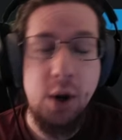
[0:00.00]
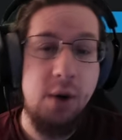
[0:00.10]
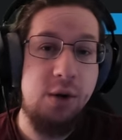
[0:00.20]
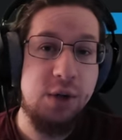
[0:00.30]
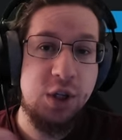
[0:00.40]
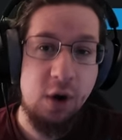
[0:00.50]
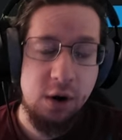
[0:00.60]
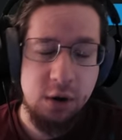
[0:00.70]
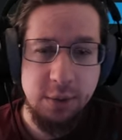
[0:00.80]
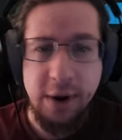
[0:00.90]
if you go into a
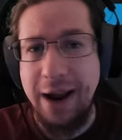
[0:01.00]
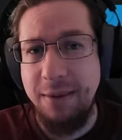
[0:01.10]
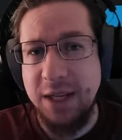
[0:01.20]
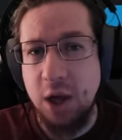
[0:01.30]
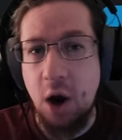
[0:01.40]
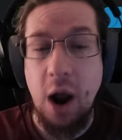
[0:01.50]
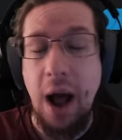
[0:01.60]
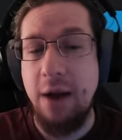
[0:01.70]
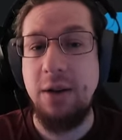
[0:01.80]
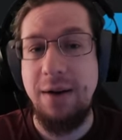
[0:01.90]
stronghold where enemies are
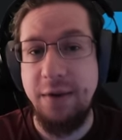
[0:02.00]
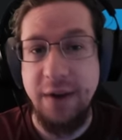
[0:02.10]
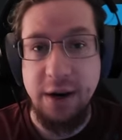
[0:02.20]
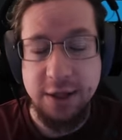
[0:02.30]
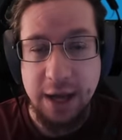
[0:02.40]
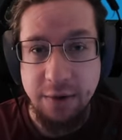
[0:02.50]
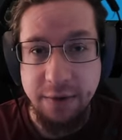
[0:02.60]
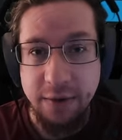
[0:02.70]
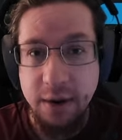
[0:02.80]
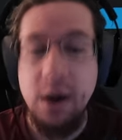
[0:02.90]
higher level than
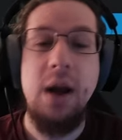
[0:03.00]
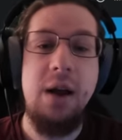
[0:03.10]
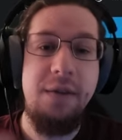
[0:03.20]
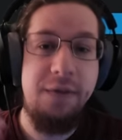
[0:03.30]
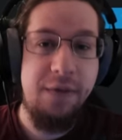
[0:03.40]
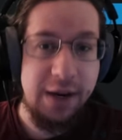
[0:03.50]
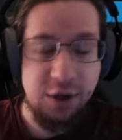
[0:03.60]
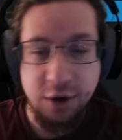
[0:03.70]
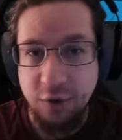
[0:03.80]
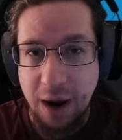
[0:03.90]
yourself, they
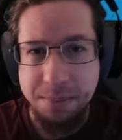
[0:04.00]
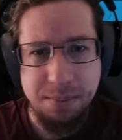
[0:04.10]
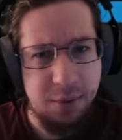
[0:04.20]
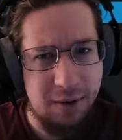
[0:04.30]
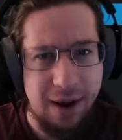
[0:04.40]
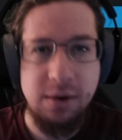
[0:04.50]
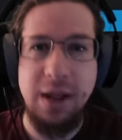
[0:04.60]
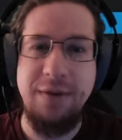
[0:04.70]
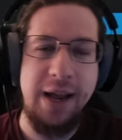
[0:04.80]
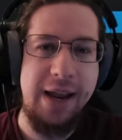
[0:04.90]
should drop around
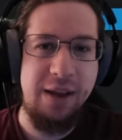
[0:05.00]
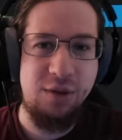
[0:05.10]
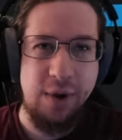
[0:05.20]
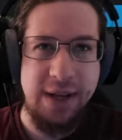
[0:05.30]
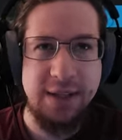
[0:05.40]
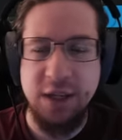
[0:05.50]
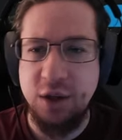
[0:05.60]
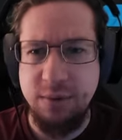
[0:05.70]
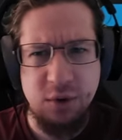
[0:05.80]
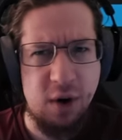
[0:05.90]
level eighty-three,
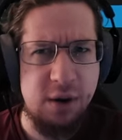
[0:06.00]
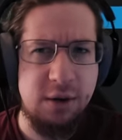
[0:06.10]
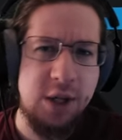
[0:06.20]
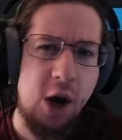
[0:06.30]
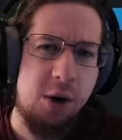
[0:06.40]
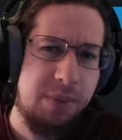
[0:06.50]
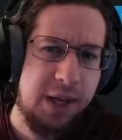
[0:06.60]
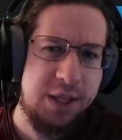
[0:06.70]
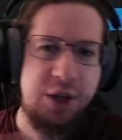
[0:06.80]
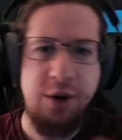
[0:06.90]
since strongholds are
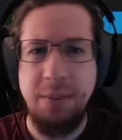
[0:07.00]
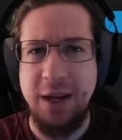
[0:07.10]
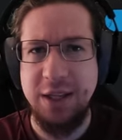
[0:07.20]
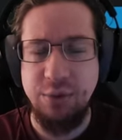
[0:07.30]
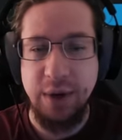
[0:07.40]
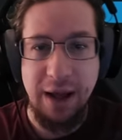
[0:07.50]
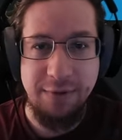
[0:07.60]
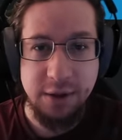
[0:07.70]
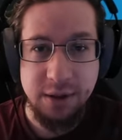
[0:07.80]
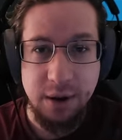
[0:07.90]
plus two to plus three
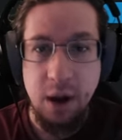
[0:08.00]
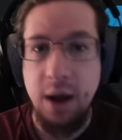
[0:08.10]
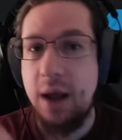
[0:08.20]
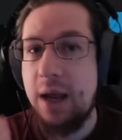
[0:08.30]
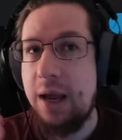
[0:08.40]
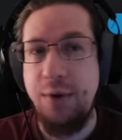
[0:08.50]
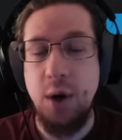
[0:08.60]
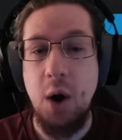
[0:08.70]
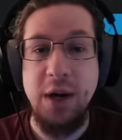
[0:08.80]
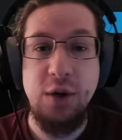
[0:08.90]
levels. If
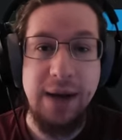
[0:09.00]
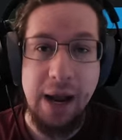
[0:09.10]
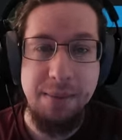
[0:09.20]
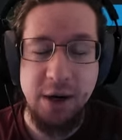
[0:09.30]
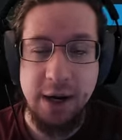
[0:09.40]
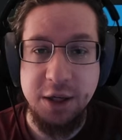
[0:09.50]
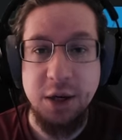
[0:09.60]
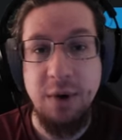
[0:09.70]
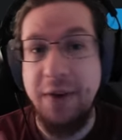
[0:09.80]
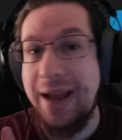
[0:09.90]
you go into a nightmare
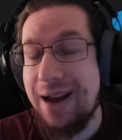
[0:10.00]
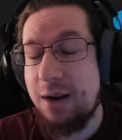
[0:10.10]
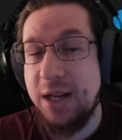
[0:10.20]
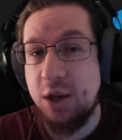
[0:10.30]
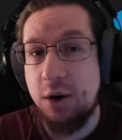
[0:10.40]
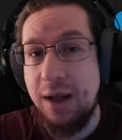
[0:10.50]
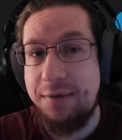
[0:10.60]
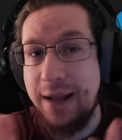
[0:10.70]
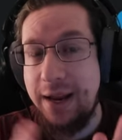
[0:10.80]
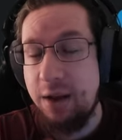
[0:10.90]
dungeon where the enemies are
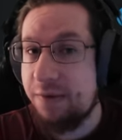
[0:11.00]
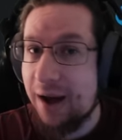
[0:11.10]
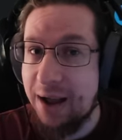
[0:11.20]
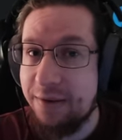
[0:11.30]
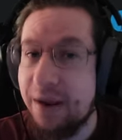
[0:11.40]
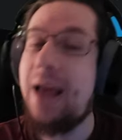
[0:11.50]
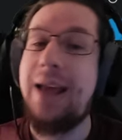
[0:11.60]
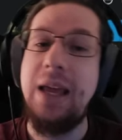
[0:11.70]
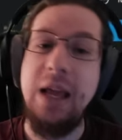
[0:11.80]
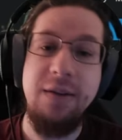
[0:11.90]
level eighty-five,
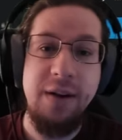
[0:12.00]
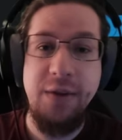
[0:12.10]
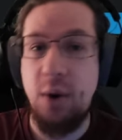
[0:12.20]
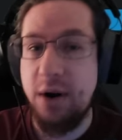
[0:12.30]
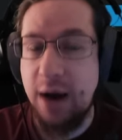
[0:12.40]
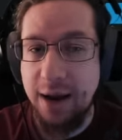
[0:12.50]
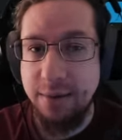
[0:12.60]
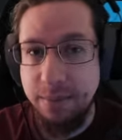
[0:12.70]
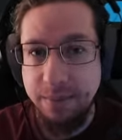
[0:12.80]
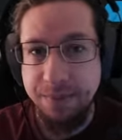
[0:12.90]
even if you are
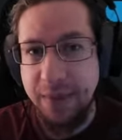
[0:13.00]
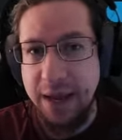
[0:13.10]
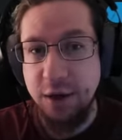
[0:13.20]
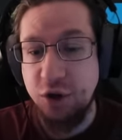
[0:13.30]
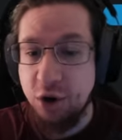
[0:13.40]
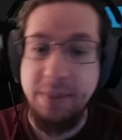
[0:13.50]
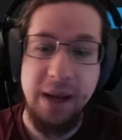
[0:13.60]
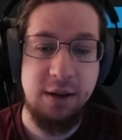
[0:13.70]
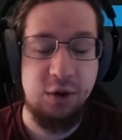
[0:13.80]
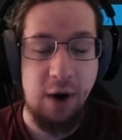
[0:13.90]
not, they should
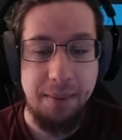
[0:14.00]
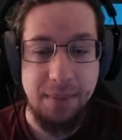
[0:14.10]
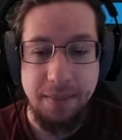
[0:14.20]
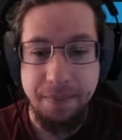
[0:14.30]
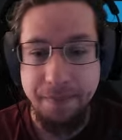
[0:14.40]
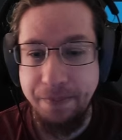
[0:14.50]
be able to drop.